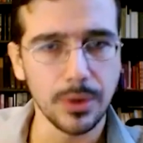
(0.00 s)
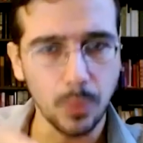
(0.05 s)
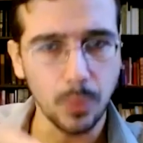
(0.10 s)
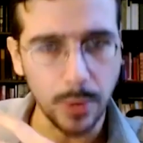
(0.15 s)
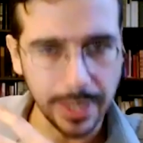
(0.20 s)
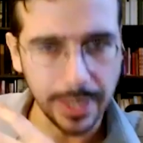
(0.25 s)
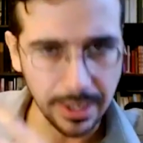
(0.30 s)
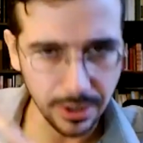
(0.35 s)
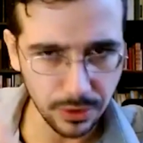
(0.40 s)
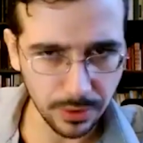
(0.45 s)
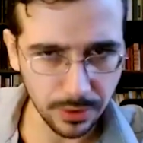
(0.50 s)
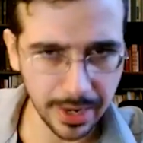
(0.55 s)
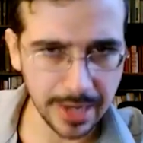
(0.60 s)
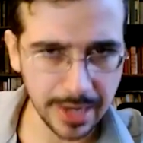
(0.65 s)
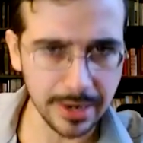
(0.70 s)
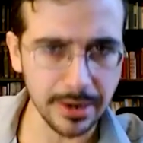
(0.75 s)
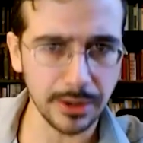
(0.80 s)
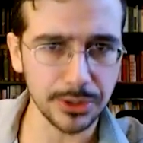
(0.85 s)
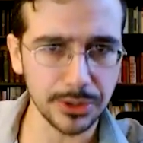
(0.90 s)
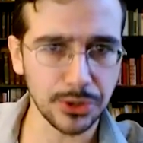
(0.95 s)
we can create
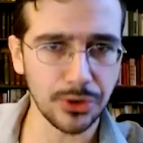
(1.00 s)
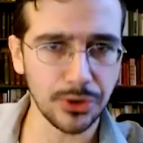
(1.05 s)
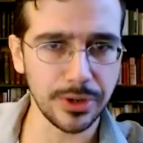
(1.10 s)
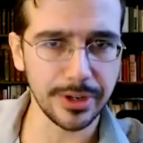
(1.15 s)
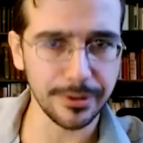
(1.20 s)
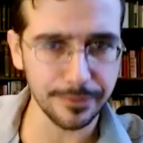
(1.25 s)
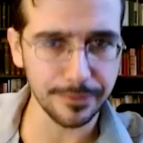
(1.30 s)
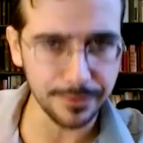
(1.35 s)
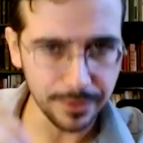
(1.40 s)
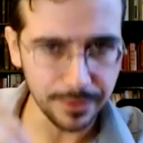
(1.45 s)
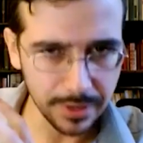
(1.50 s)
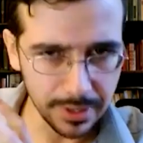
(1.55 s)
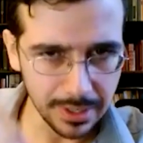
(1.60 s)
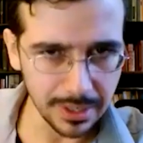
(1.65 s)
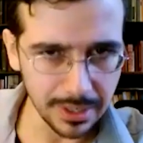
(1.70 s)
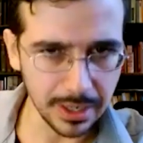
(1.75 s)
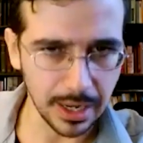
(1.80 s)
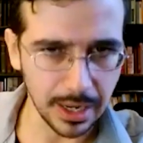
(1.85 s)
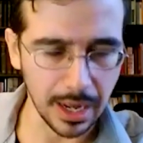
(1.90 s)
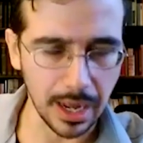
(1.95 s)
an alternative
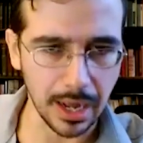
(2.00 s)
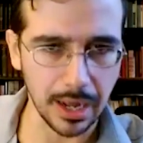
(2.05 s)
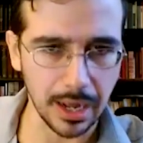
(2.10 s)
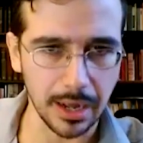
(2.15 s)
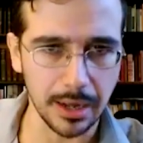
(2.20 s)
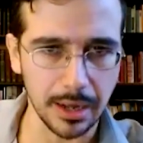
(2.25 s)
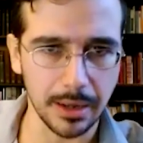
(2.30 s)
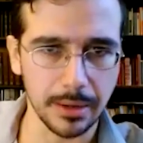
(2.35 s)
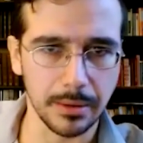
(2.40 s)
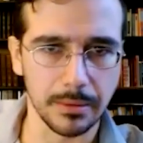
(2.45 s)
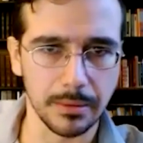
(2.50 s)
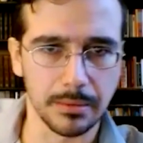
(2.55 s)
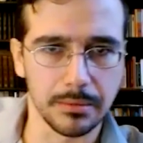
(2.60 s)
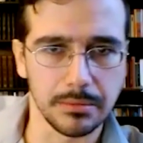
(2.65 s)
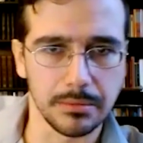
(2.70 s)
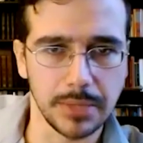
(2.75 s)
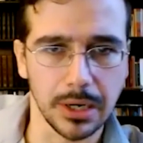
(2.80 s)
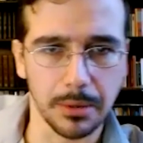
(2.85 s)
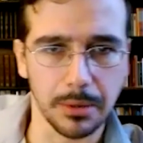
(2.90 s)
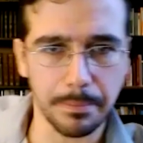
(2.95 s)

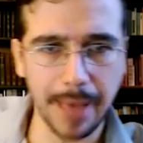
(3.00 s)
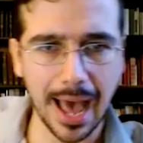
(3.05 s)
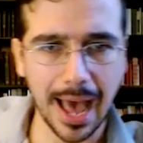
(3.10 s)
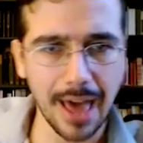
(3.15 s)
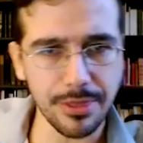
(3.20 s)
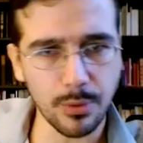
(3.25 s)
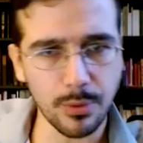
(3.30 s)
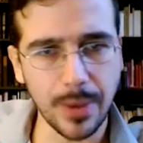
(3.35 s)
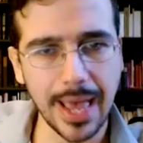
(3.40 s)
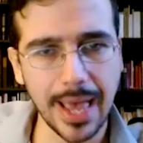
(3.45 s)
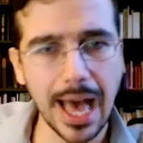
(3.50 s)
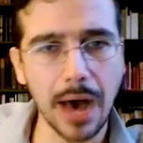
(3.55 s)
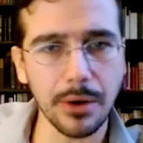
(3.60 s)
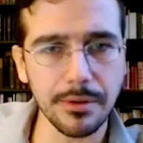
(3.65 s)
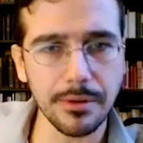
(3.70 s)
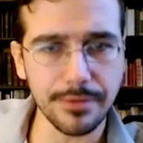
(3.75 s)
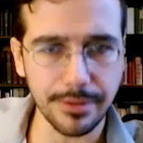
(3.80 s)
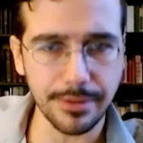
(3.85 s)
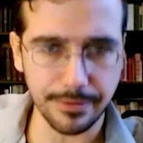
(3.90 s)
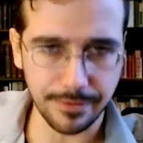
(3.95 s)
pathway
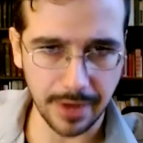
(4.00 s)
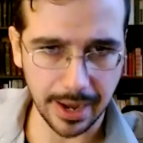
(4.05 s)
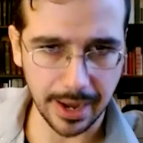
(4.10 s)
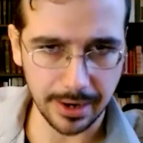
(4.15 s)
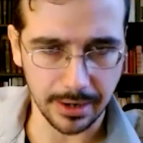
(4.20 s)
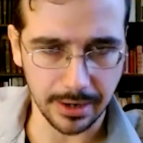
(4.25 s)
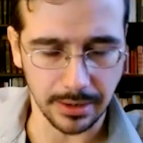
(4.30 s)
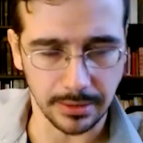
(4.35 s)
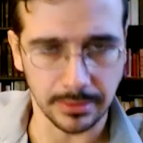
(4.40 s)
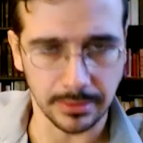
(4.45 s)
out of the fire.